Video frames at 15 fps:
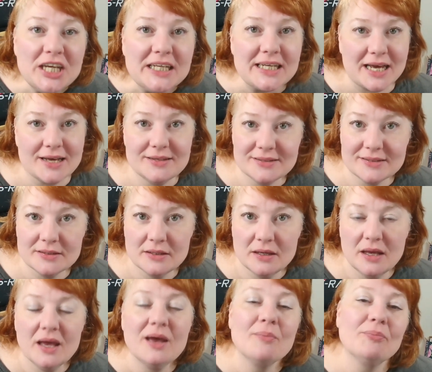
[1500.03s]
does.
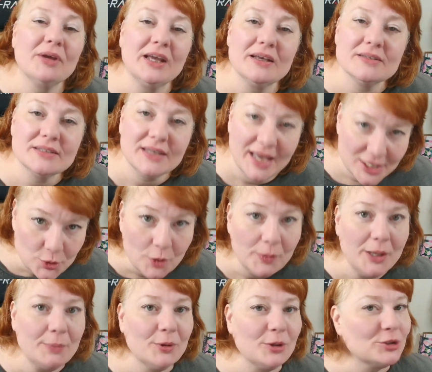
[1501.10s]
Because guess what
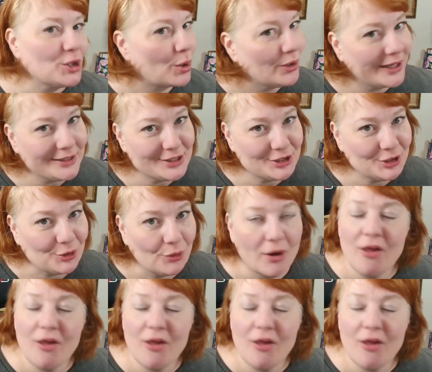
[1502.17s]
people don't like to do?